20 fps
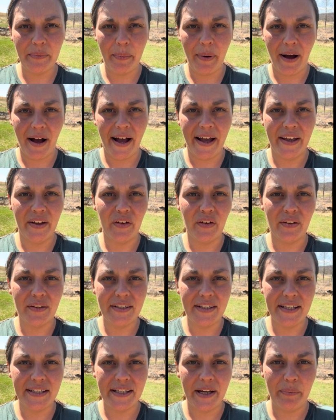pile
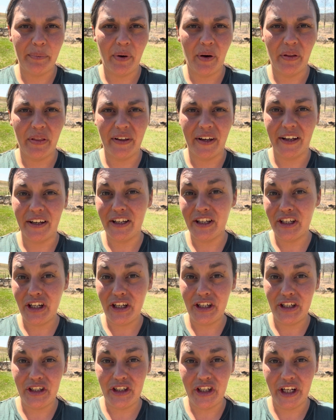to dump all the
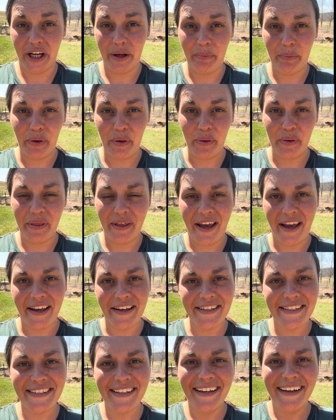chicken poo
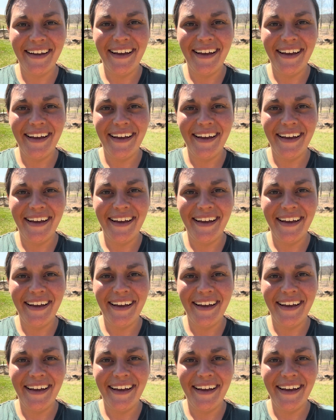things,